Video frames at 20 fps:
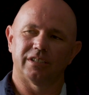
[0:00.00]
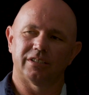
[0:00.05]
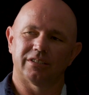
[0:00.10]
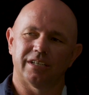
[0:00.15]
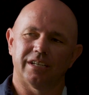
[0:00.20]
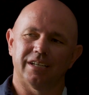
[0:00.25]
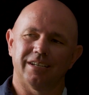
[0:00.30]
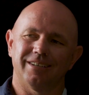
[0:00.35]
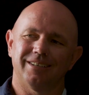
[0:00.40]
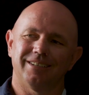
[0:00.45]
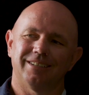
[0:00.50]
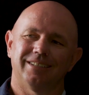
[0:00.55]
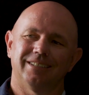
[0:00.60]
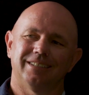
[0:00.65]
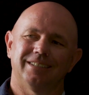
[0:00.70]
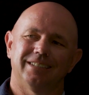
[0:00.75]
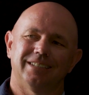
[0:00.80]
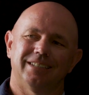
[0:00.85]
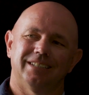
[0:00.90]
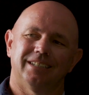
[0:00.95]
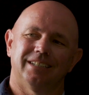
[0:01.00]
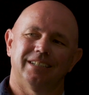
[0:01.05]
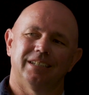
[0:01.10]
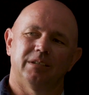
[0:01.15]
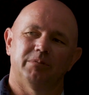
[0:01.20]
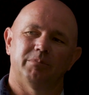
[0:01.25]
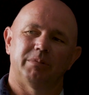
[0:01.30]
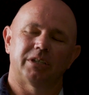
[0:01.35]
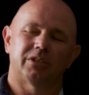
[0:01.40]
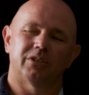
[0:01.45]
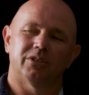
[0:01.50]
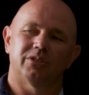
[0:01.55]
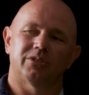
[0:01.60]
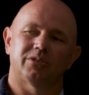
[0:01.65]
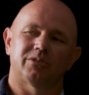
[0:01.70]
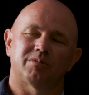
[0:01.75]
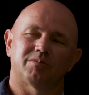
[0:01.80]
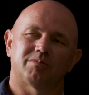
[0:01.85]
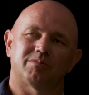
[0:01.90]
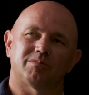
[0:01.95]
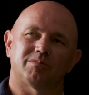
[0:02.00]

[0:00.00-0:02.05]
Is there? Because